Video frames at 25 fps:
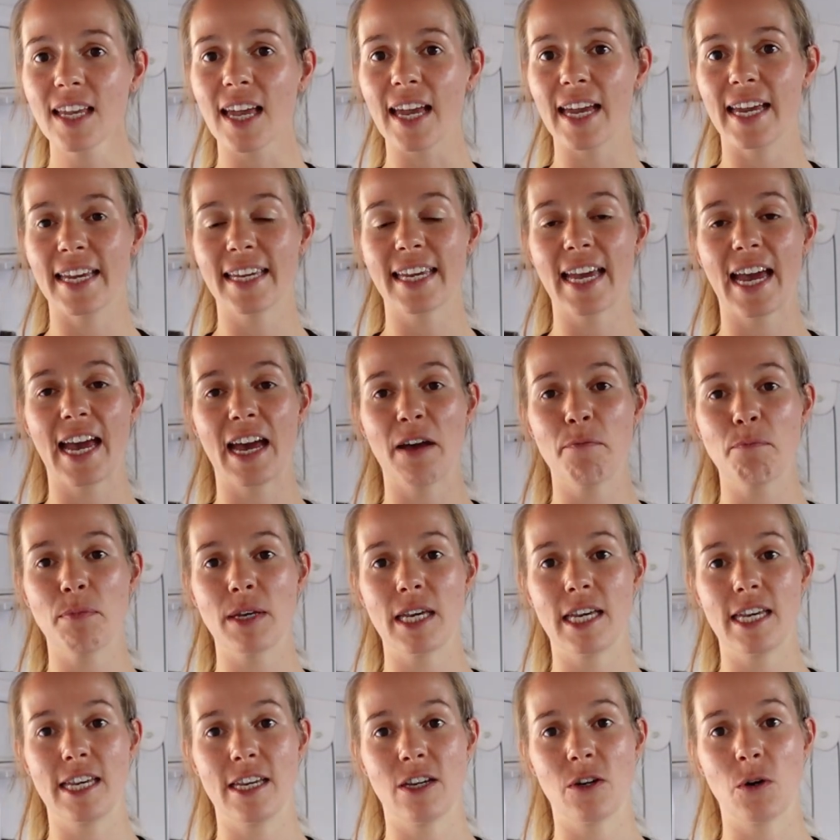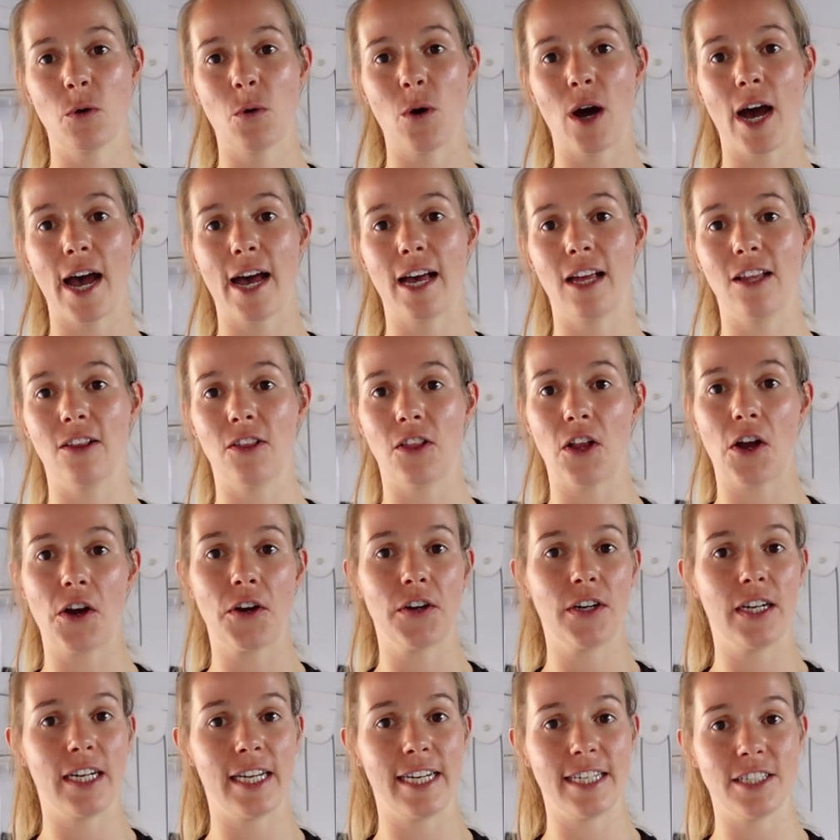It can be quite a
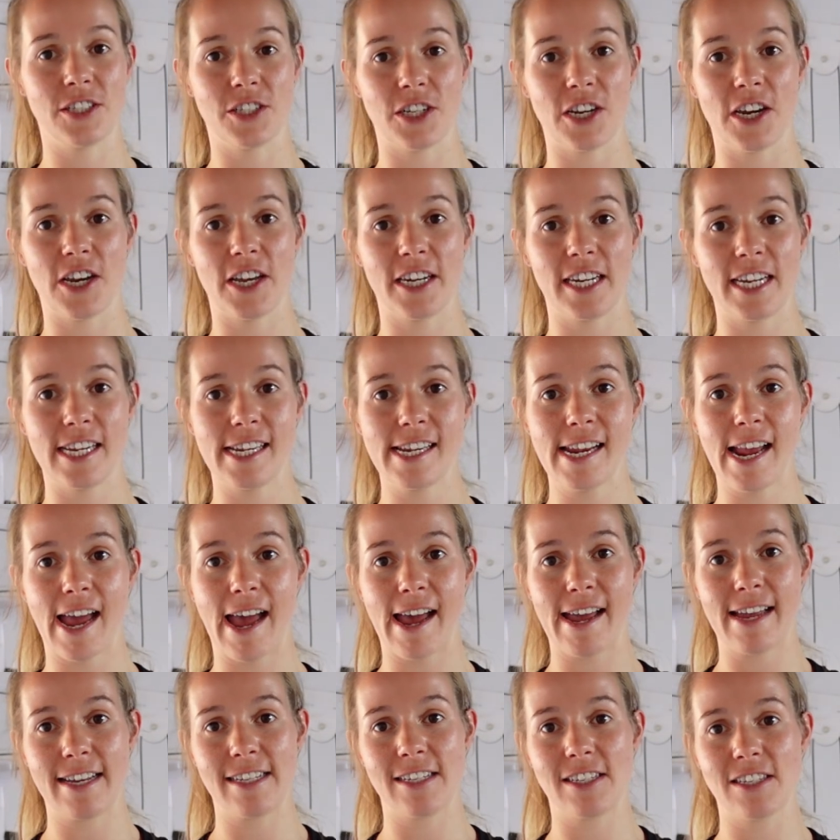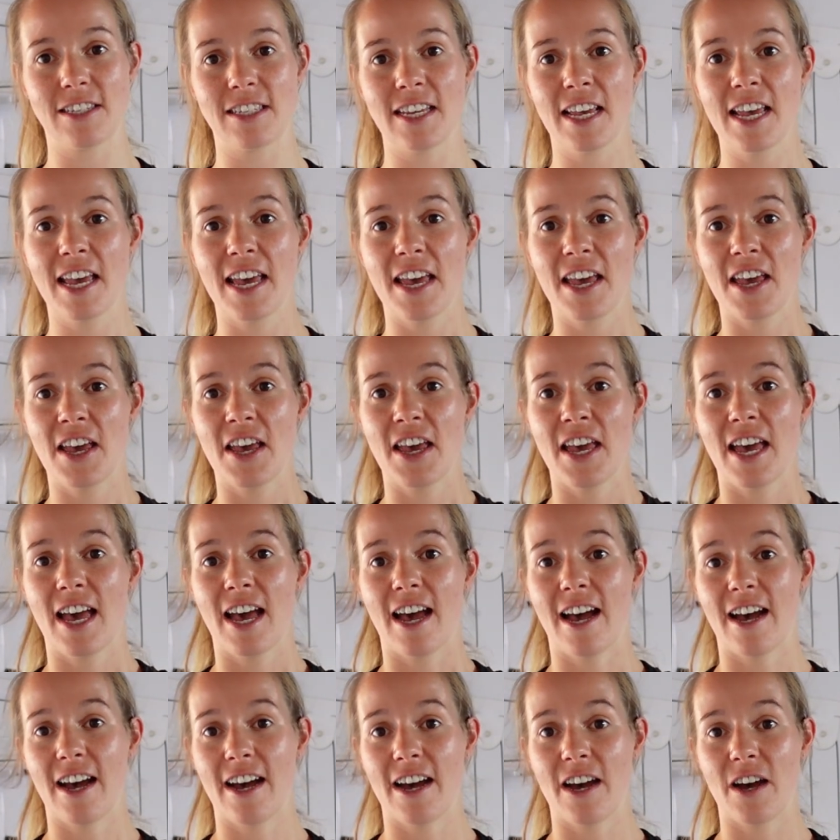lonely journey, and
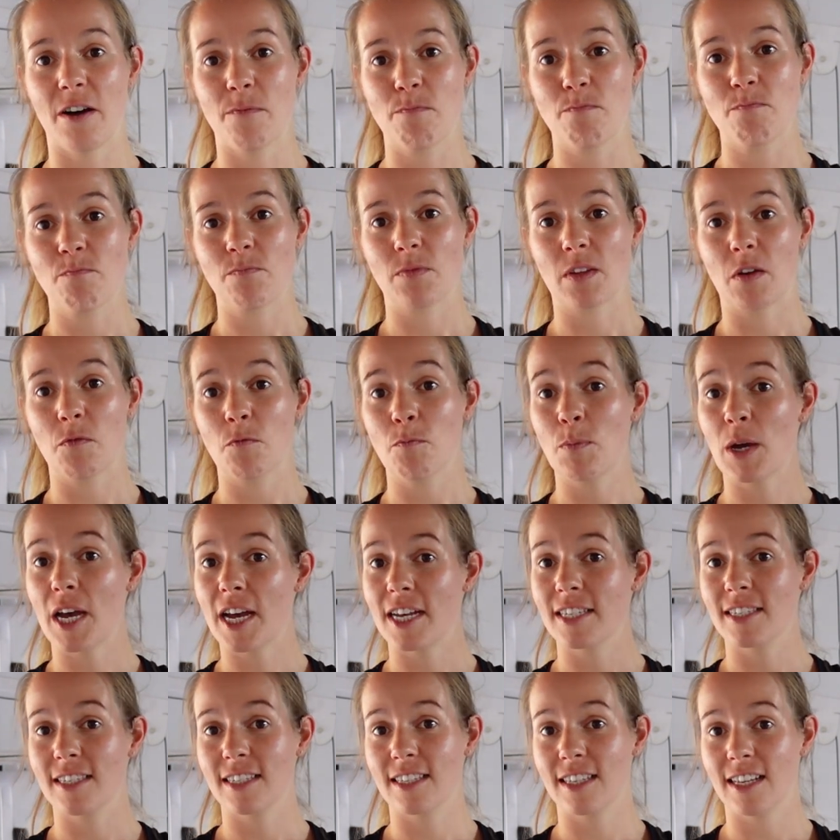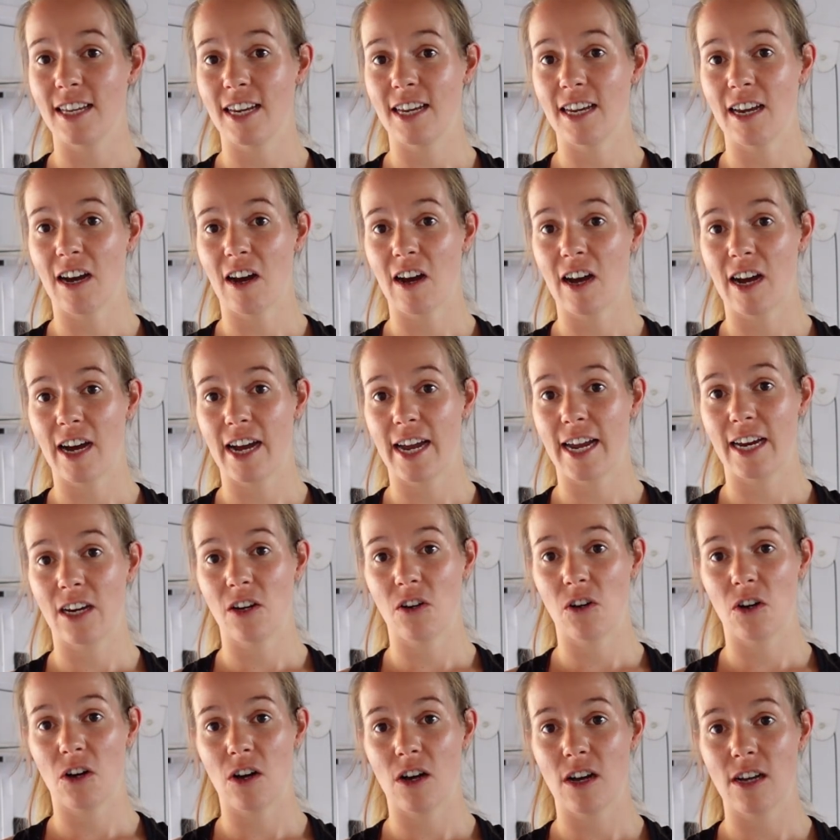personally,
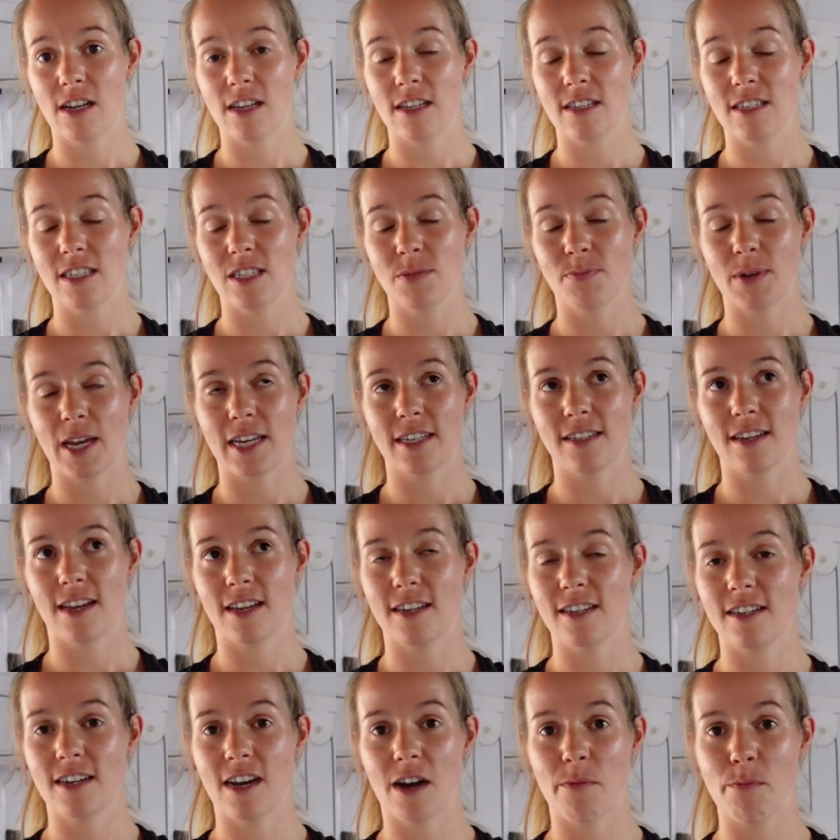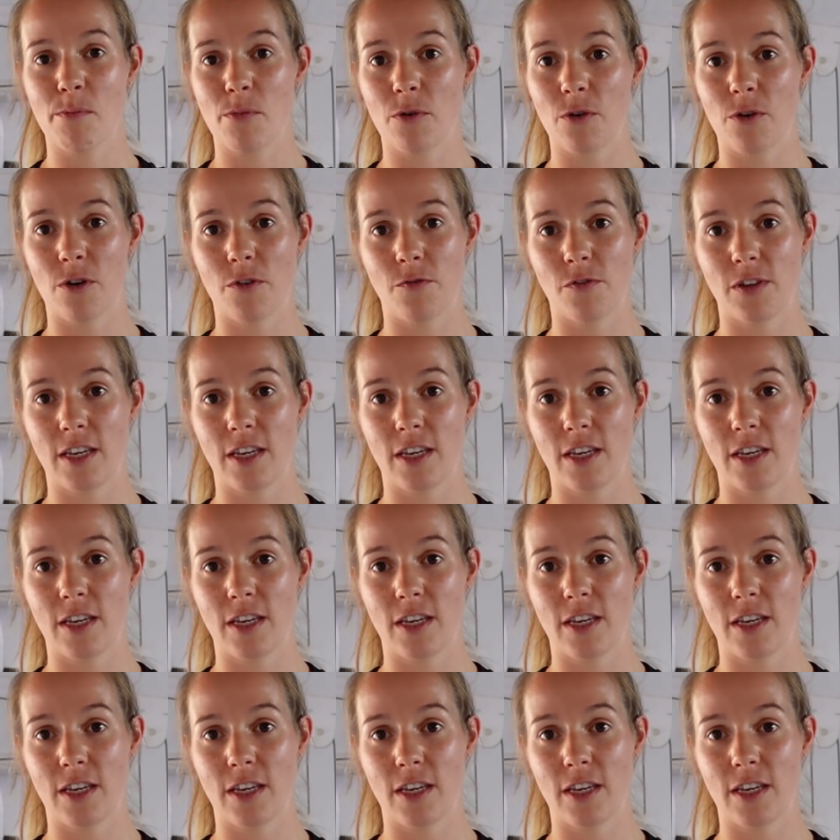I spent a number of